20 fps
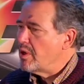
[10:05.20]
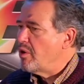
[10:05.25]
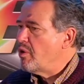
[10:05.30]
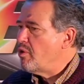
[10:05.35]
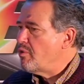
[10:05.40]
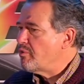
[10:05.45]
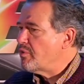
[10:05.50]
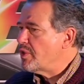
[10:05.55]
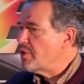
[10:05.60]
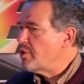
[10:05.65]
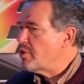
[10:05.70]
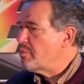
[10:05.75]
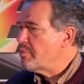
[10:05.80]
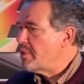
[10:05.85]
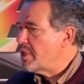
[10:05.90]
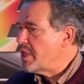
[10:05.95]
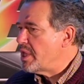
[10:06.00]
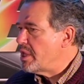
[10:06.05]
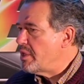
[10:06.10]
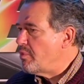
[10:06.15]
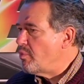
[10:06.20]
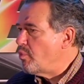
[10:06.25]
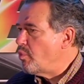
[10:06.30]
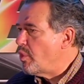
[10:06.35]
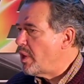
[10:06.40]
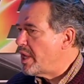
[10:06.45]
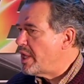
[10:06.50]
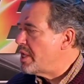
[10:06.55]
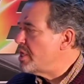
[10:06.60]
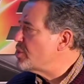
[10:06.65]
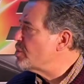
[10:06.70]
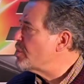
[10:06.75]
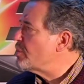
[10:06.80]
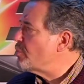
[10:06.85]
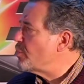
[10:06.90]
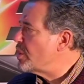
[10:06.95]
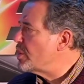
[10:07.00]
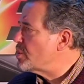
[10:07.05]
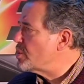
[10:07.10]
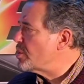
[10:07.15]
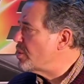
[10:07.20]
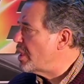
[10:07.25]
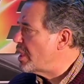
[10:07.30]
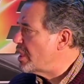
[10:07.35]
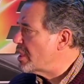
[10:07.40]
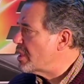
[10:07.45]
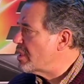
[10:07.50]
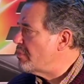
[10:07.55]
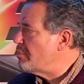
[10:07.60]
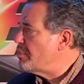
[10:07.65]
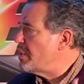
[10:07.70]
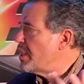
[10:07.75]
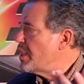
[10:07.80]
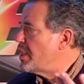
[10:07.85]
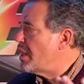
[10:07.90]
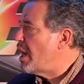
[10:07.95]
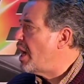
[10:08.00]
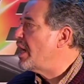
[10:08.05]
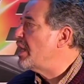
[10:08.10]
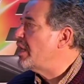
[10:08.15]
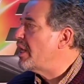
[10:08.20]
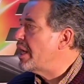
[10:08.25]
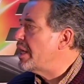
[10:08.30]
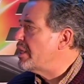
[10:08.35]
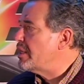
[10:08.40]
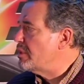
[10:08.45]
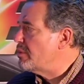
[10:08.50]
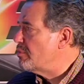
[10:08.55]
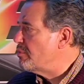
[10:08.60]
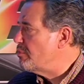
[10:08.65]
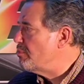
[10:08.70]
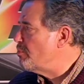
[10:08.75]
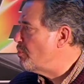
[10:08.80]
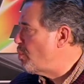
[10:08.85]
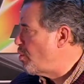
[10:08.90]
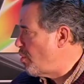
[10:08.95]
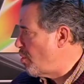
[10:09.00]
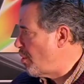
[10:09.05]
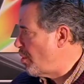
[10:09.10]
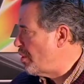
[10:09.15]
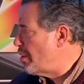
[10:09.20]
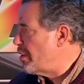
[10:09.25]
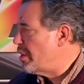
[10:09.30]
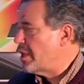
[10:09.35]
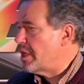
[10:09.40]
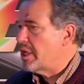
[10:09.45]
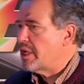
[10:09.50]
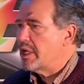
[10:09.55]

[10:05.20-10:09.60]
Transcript: hopefully there'll be ways in which they can be highlighted more.